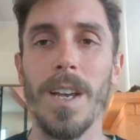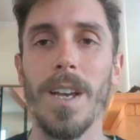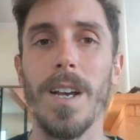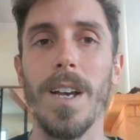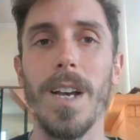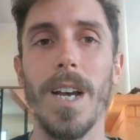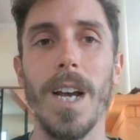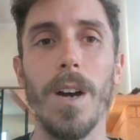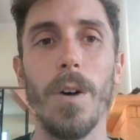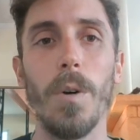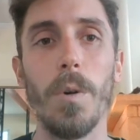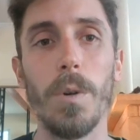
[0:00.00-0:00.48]

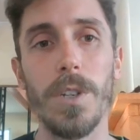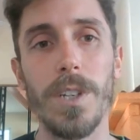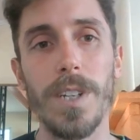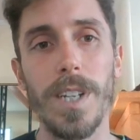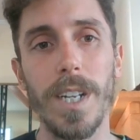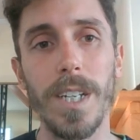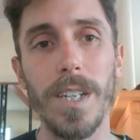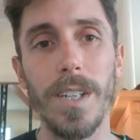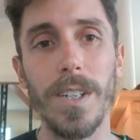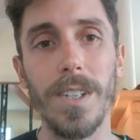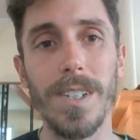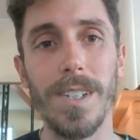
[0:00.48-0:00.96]

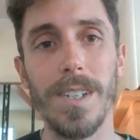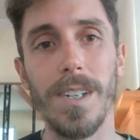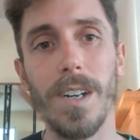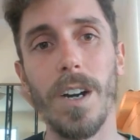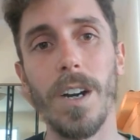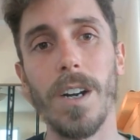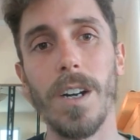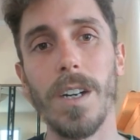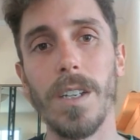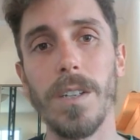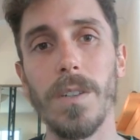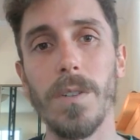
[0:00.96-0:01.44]
Horsetails
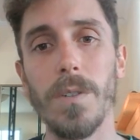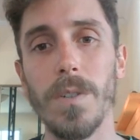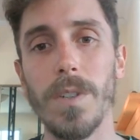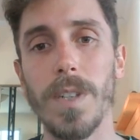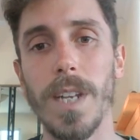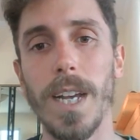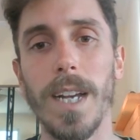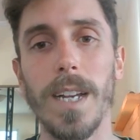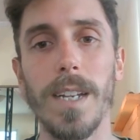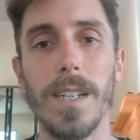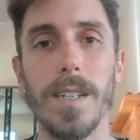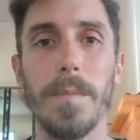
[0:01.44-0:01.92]
are used
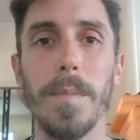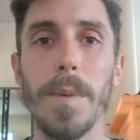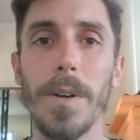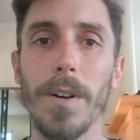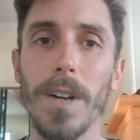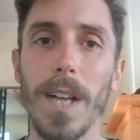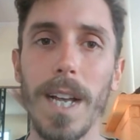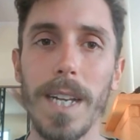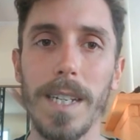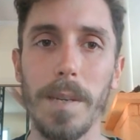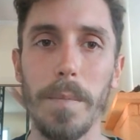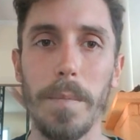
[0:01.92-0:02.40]
as
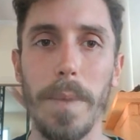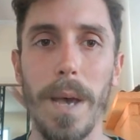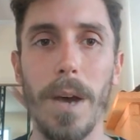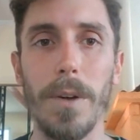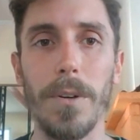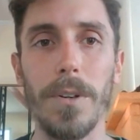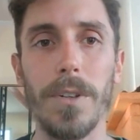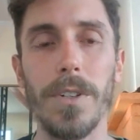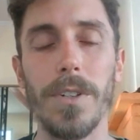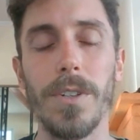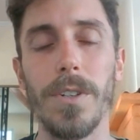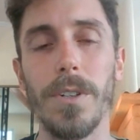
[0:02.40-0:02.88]
mineralizing powders.